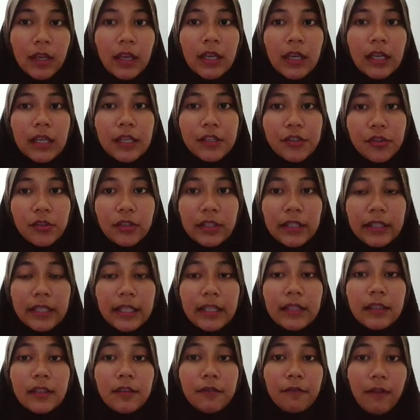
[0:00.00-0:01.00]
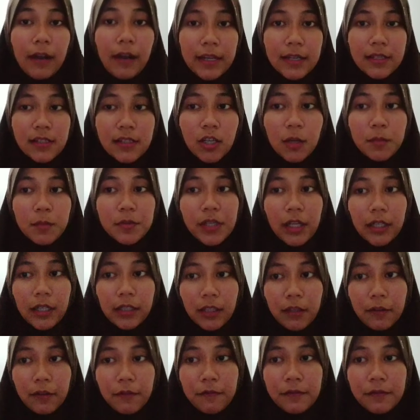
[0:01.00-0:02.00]
Idiotic defines
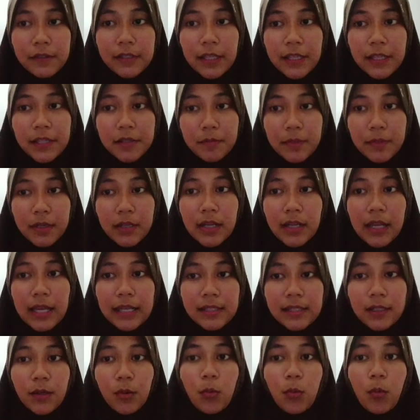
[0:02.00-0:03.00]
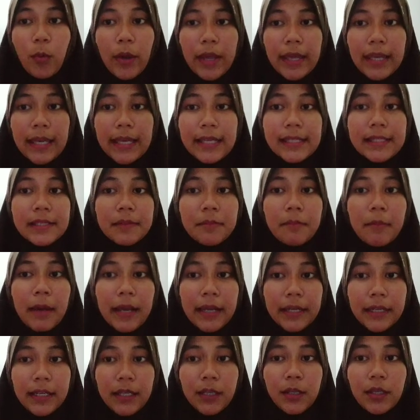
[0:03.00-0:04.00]
objective assessment as a way
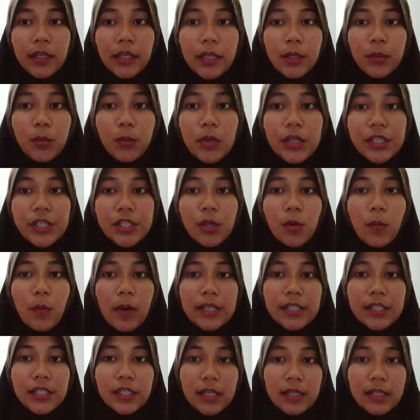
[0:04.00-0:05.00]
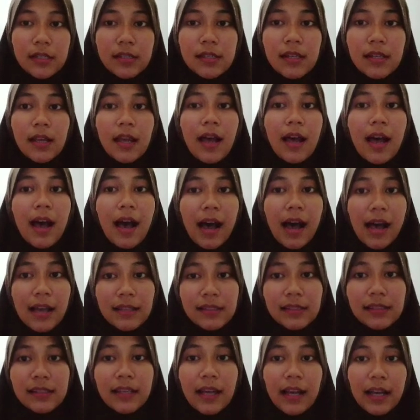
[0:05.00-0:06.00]
examining in which questions
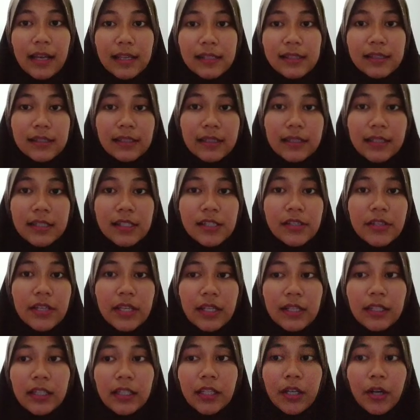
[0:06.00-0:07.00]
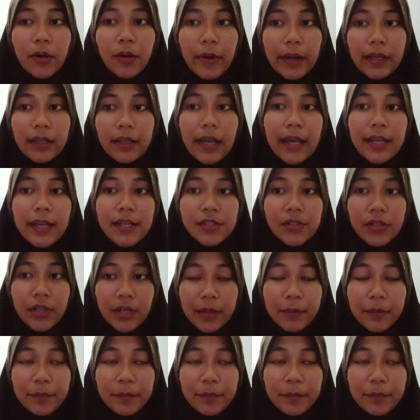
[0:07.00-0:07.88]
asked has a single correct answer.